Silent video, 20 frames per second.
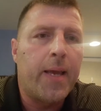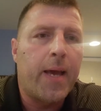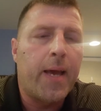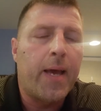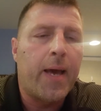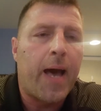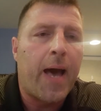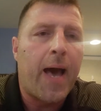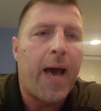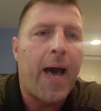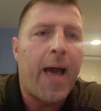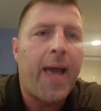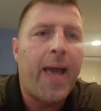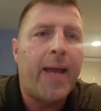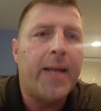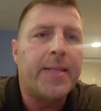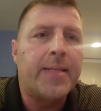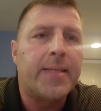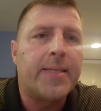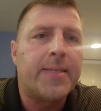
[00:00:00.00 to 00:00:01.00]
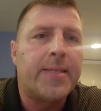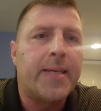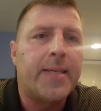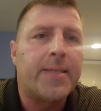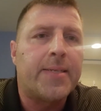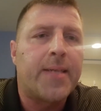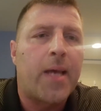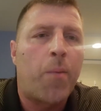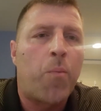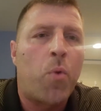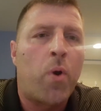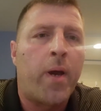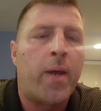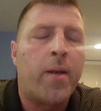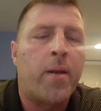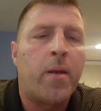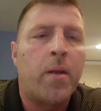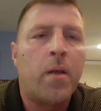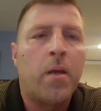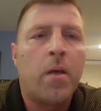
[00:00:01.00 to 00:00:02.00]
I hate to see
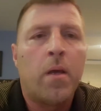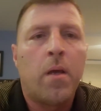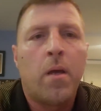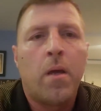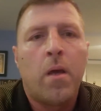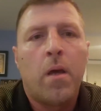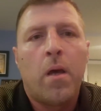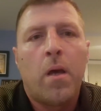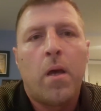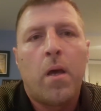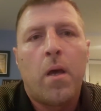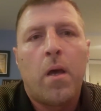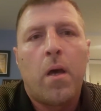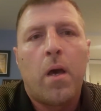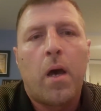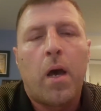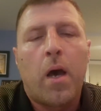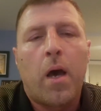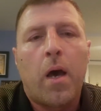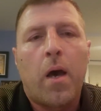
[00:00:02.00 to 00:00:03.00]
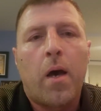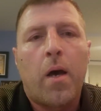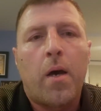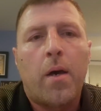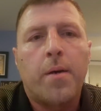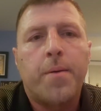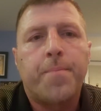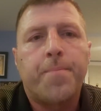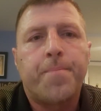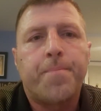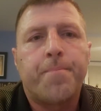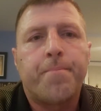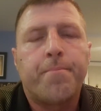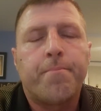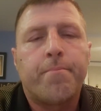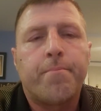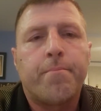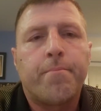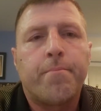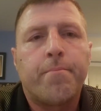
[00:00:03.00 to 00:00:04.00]
someone
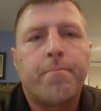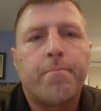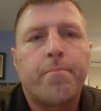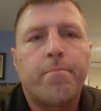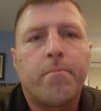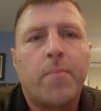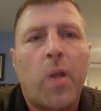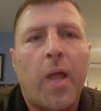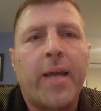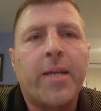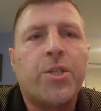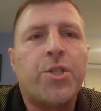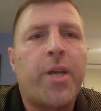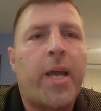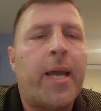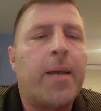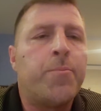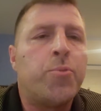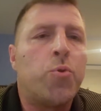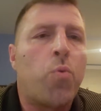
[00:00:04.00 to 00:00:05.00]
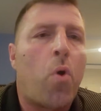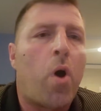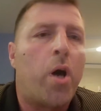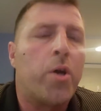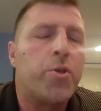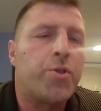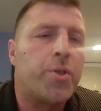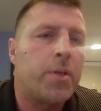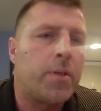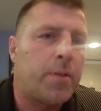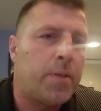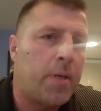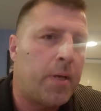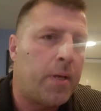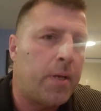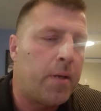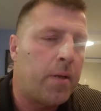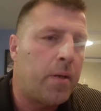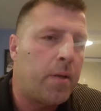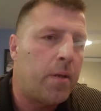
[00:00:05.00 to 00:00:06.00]
like James
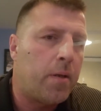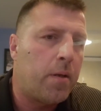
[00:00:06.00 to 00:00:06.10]
Washington,